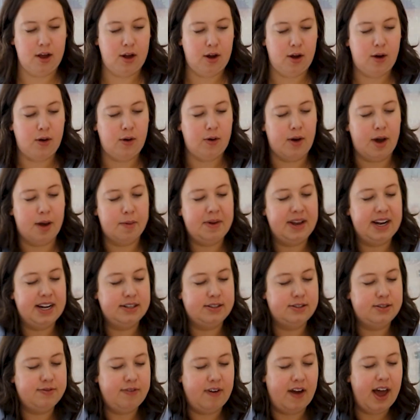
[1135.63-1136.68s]
Oh, I mean,
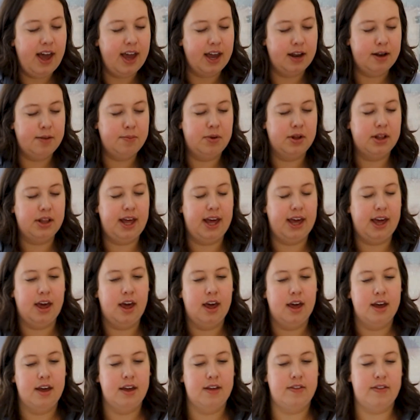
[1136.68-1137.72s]
it's fine, but, like,
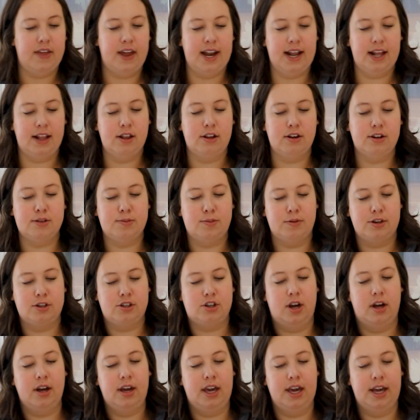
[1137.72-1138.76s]
then it looks more
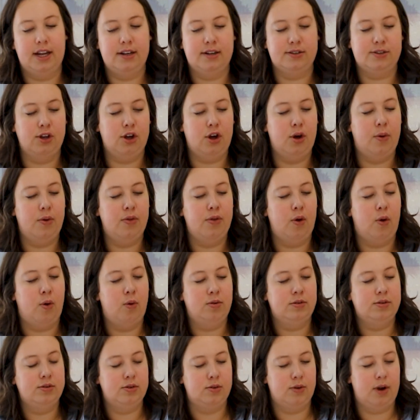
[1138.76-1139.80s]
chunky and doesn't go in the
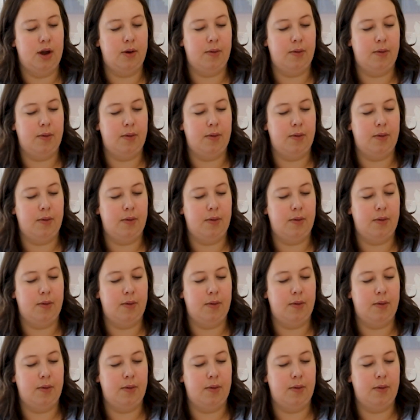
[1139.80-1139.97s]
holes the right